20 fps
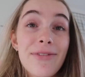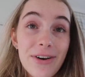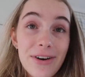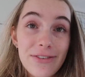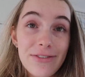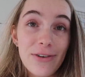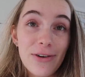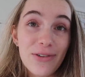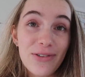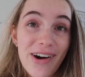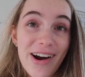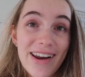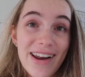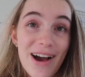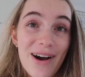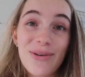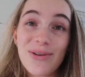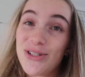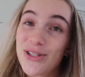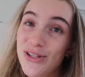very full right
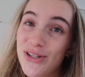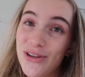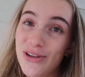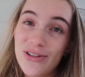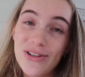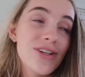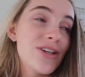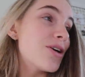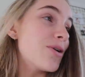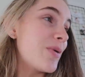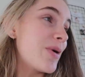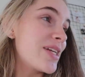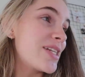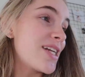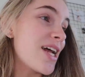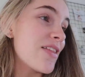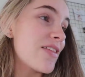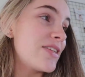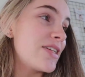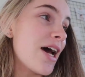now, which is good. Good way to
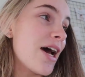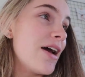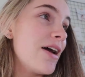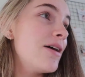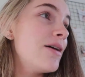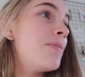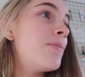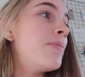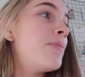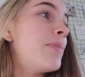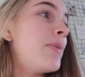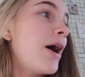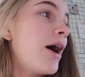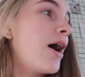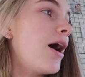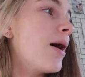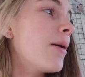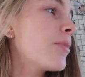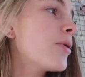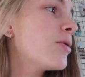start the day.
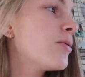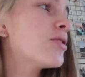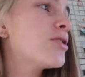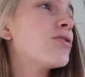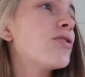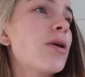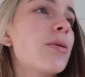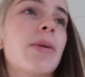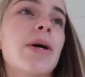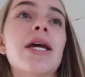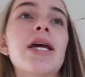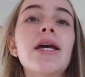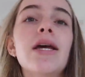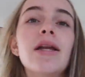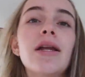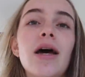But I'm going to straighten my hair